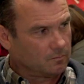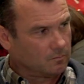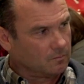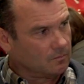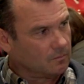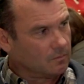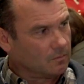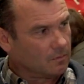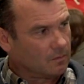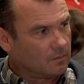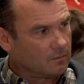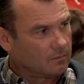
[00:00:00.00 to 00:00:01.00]

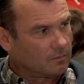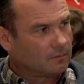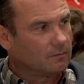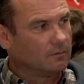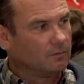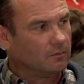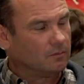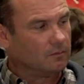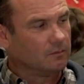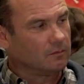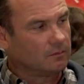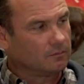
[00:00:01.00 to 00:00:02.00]

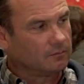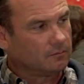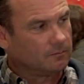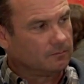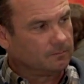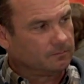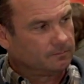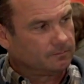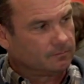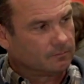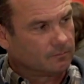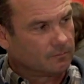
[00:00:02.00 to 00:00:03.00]

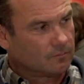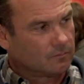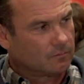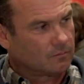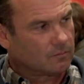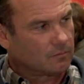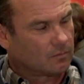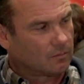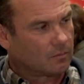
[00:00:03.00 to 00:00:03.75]
(silent)